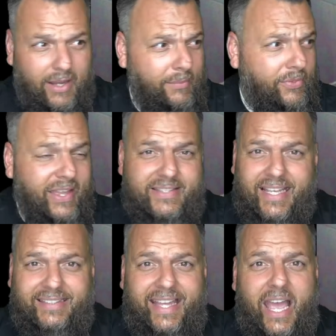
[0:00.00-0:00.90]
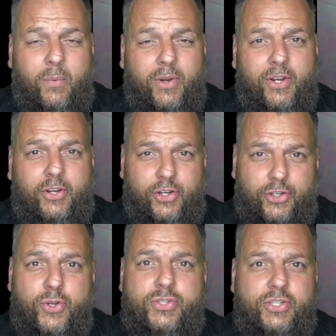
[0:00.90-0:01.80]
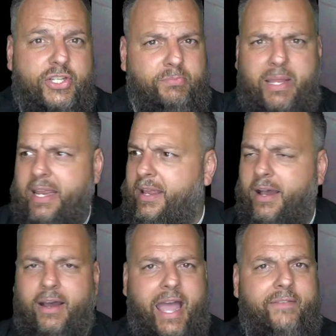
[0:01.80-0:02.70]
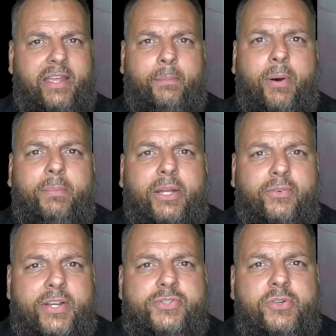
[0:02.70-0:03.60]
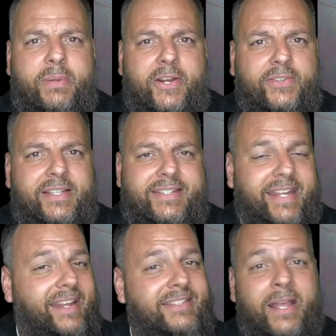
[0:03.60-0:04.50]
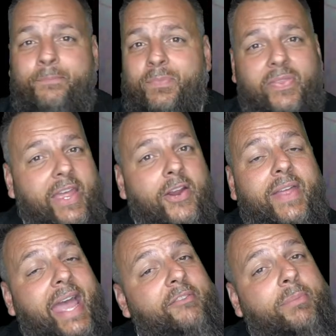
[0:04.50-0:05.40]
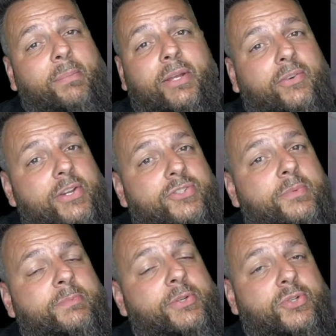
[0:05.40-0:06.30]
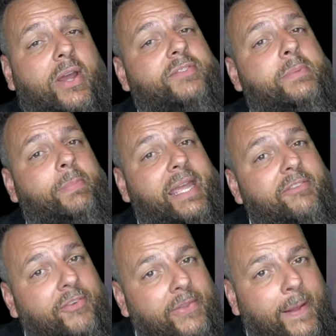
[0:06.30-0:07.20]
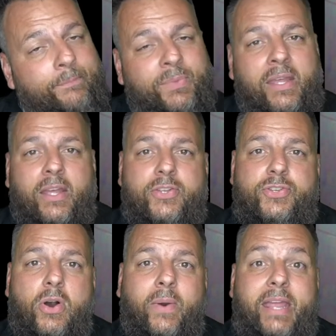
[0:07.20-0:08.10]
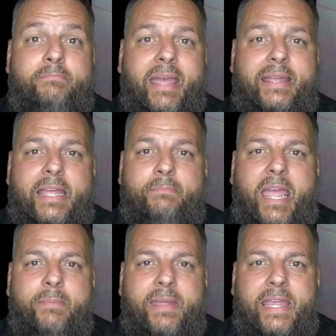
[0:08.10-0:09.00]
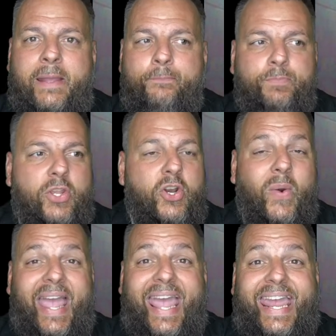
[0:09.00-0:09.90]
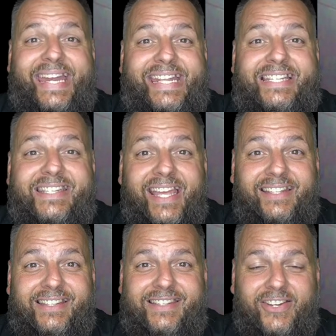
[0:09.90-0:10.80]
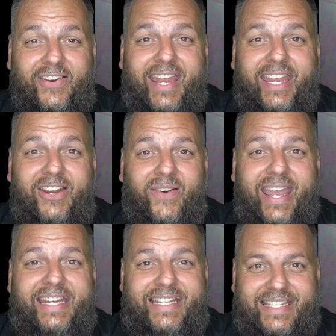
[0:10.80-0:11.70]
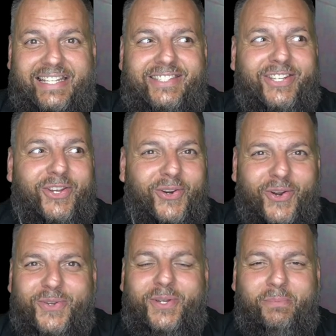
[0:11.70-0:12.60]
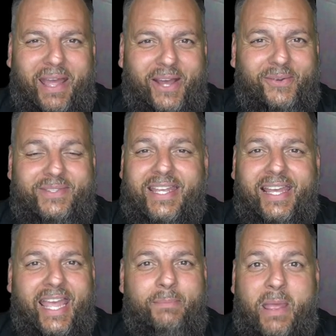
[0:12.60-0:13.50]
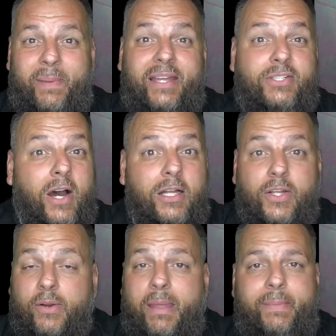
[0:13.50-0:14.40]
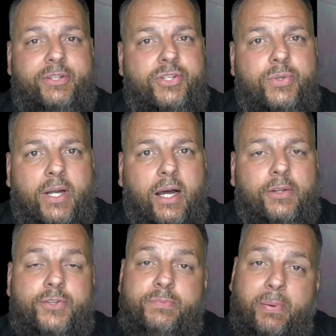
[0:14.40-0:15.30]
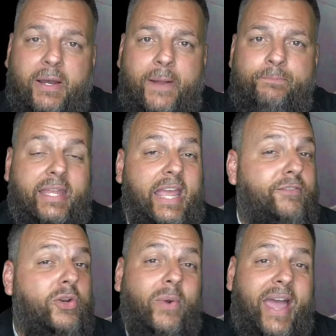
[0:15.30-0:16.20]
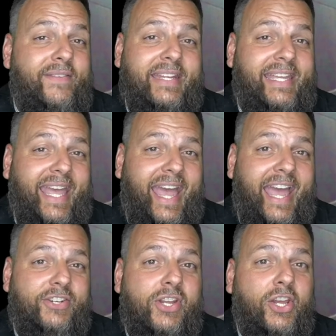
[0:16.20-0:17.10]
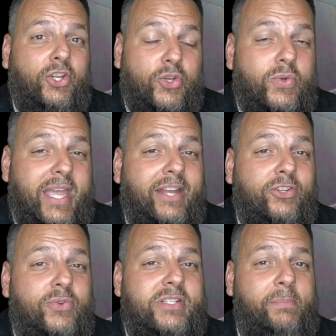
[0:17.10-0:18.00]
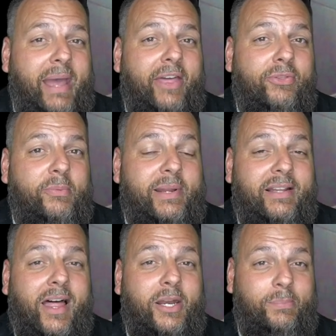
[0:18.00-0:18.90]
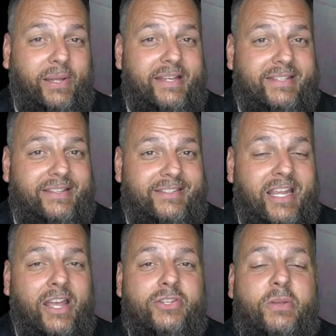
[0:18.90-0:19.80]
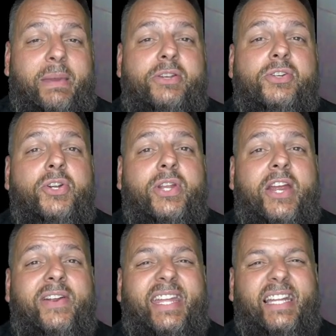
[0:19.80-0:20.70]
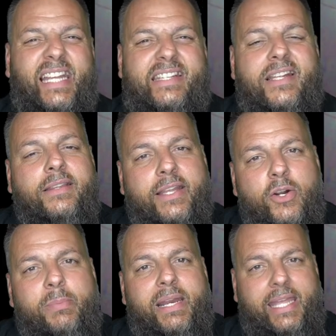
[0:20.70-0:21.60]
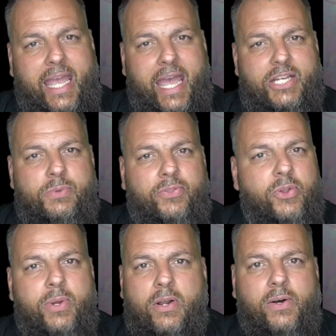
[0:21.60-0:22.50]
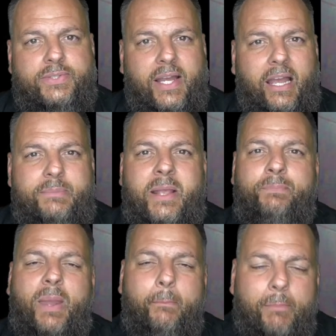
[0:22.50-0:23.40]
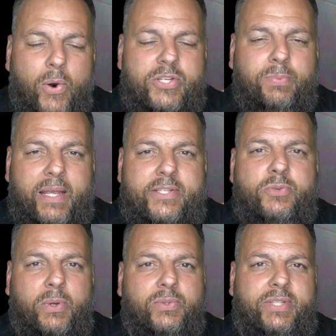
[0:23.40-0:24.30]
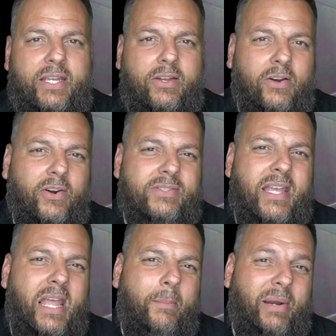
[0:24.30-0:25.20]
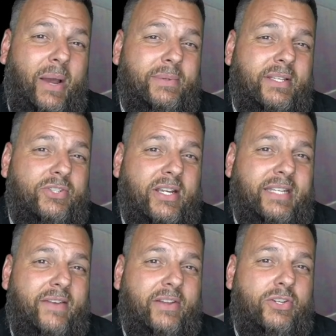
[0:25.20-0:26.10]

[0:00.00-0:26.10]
things like that, where you're used to just being having a public restroom here in the States. There they have public restrooms, but you have to pay for them. So it may be 80 cents or 80 cents in euros or pounds. It may be $1, it may be $2. But if you don't have any cash, you can't use the bathroom in a lot of places. So make sure you're carrying at least a little bit of cash with you at all times. Most places will take cards, but I would suggest having